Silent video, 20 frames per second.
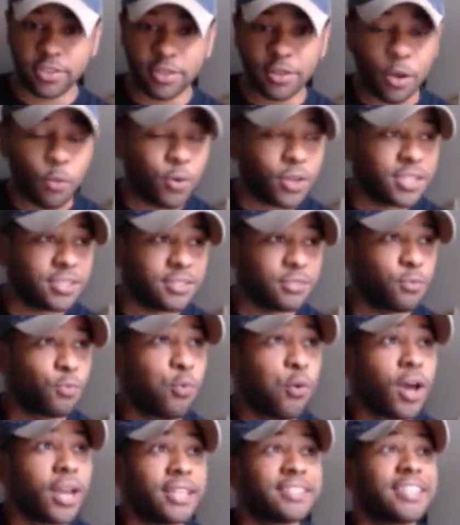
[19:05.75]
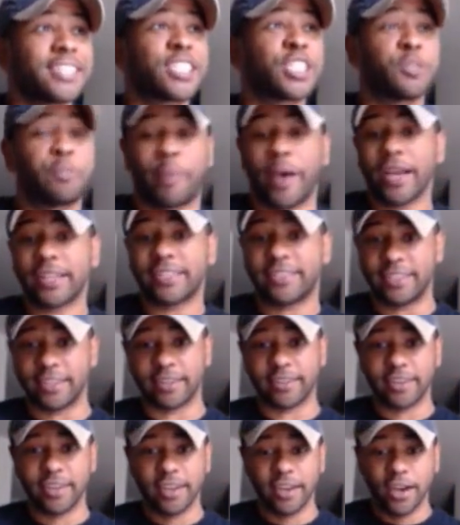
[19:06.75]
Cause like, what is
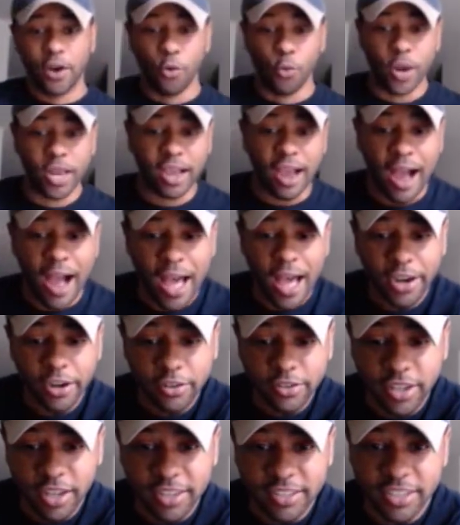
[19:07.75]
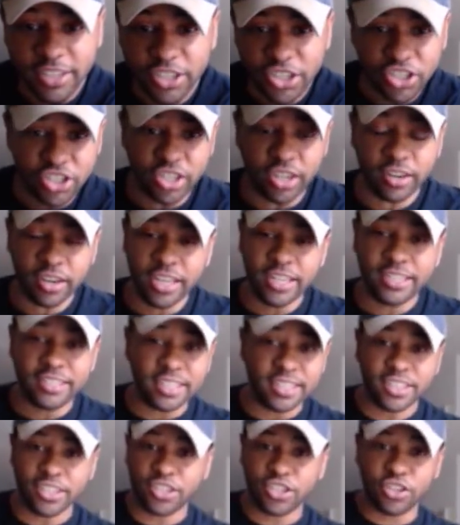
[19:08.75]
expected when Conor does this shit? He
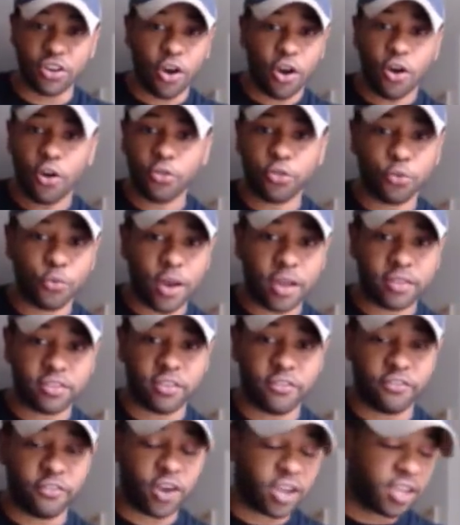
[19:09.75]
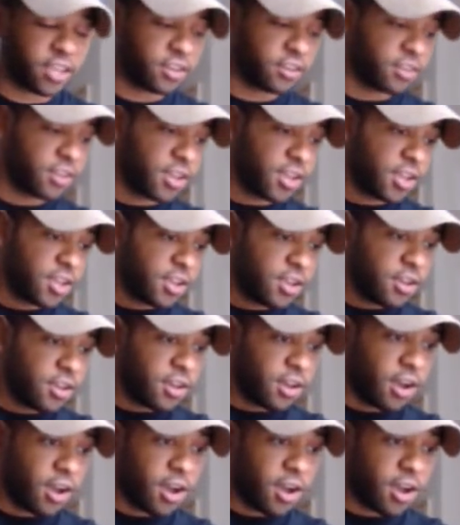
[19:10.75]
did this shit all throughout the fucking
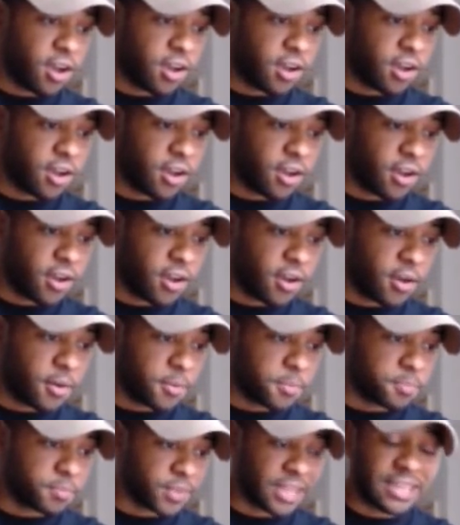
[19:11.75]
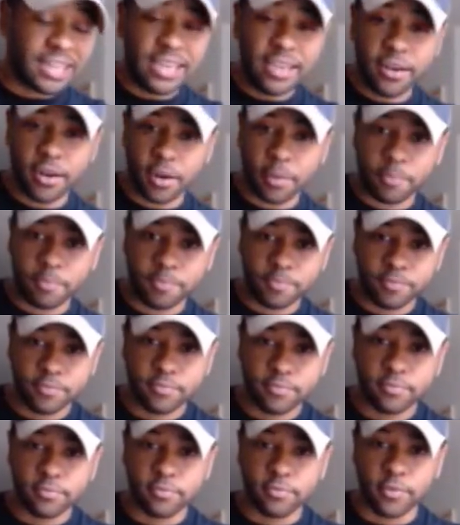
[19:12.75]
the lead up,
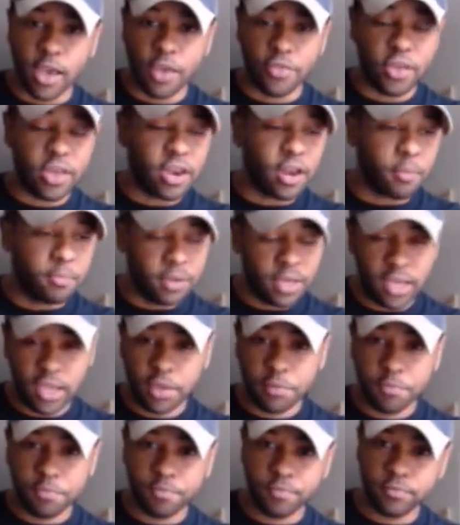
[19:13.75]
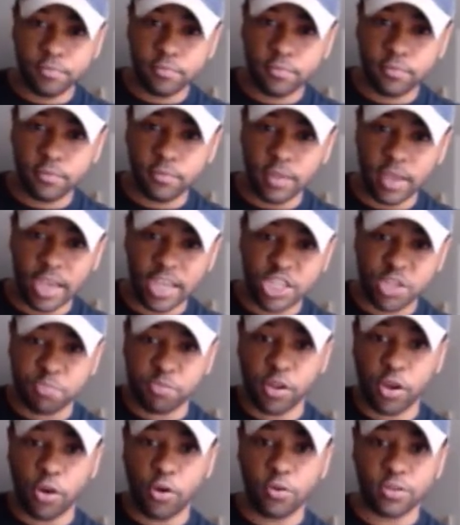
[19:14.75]
and then Khabib
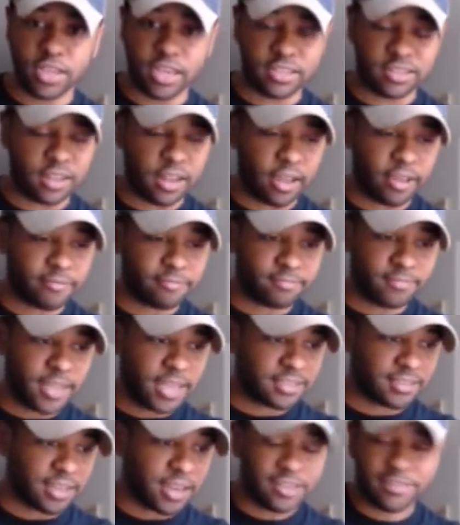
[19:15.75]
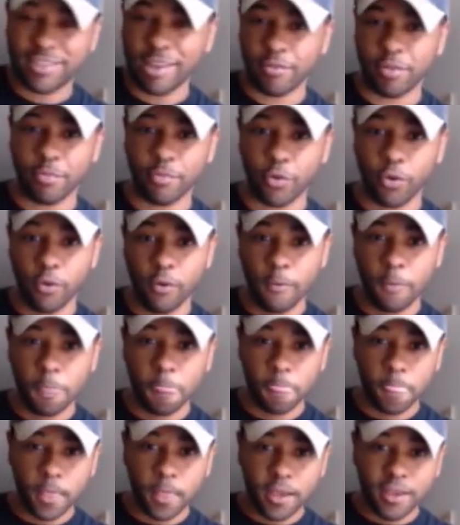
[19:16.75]
explodes, and it's like it's unacceptable.
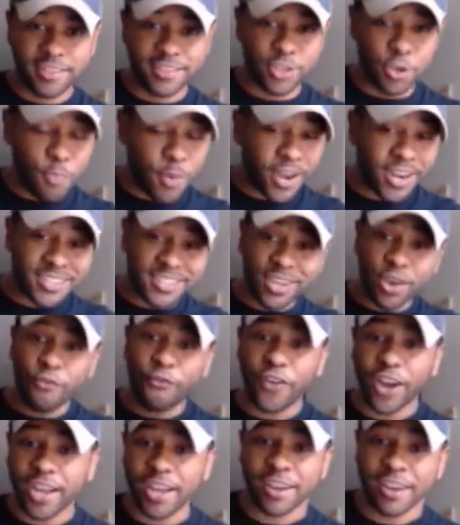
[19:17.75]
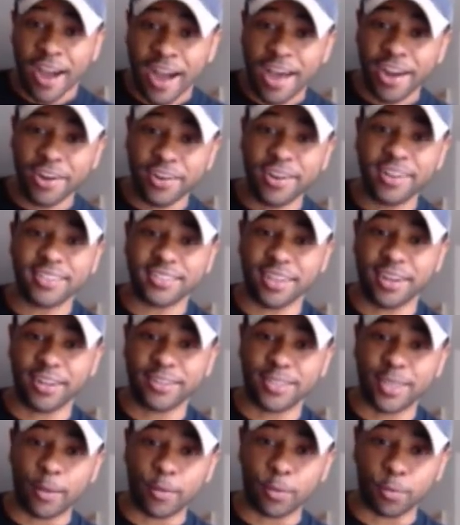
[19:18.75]
You better tell fucking Conor that it's
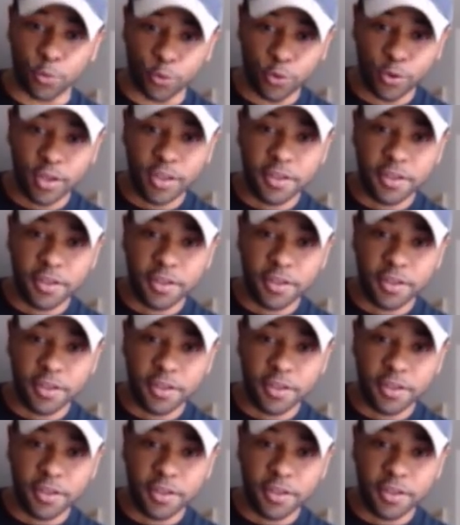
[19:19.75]
unacceptable.